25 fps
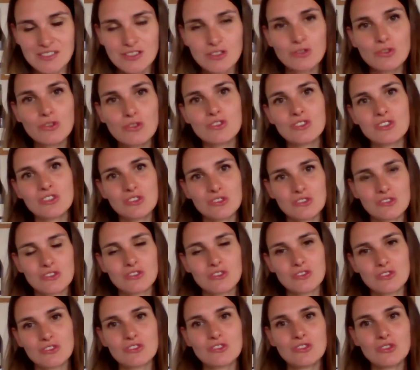So
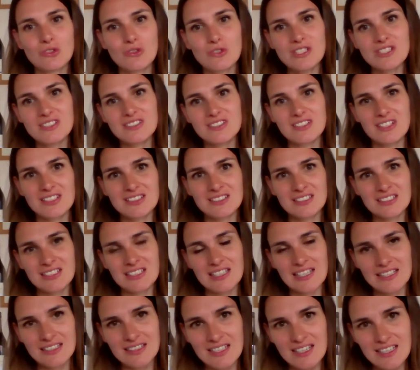the story started
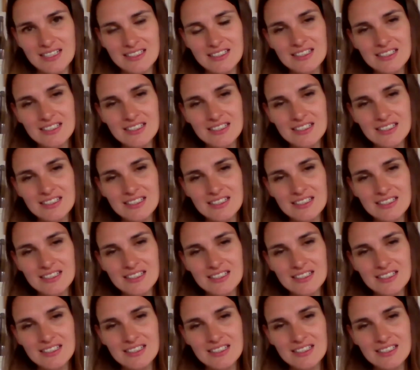like that.